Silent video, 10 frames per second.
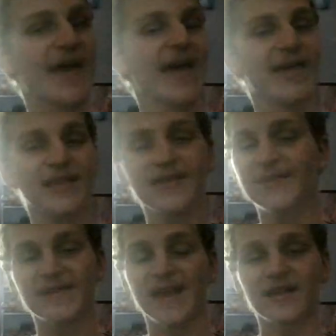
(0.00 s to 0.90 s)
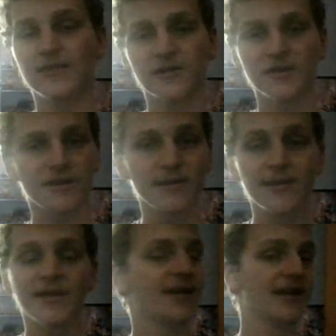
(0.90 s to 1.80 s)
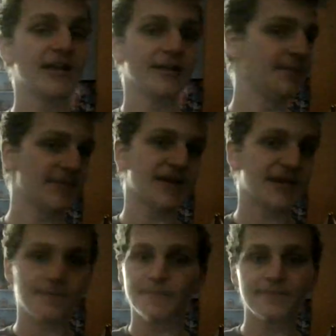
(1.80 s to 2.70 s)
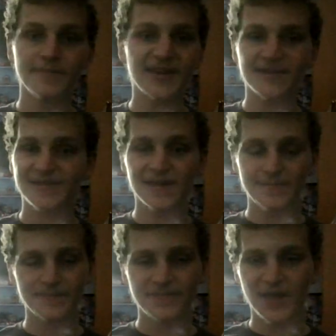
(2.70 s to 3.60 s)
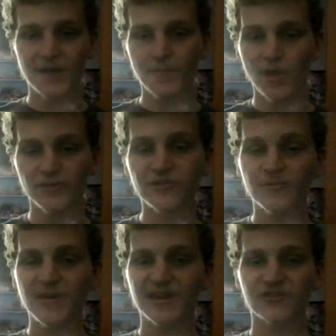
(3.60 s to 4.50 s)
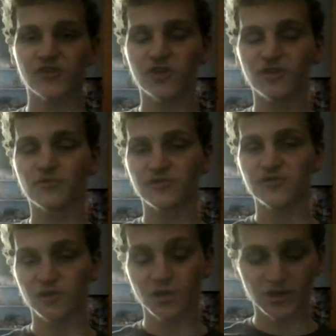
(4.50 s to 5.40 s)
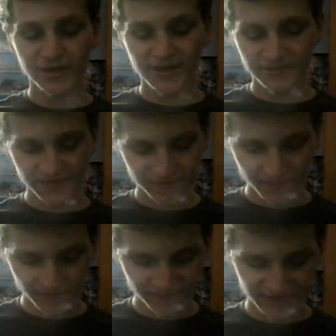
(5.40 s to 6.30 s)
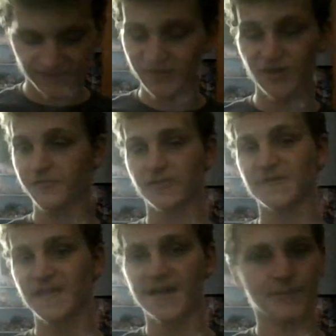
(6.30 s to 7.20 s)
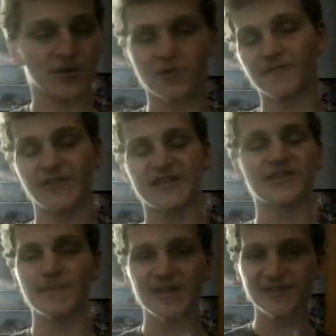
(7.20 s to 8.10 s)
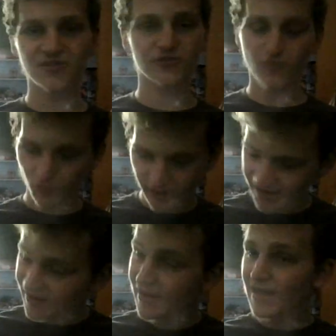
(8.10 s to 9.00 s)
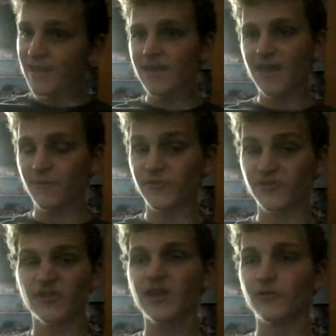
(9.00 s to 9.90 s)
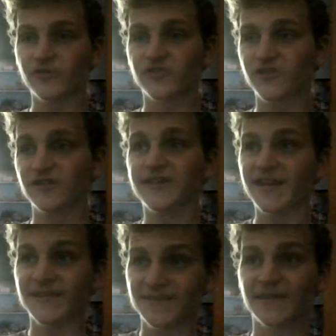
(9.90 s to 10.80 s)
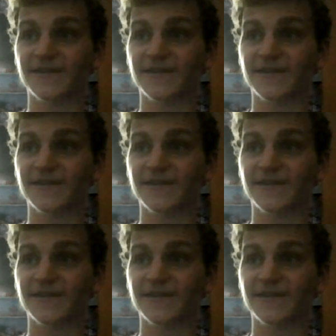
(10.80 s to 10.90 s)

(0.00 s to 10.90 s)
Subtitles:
Ellie Sattler also makes a good return in this movie, even though she's not part of like the main story. It was still nice to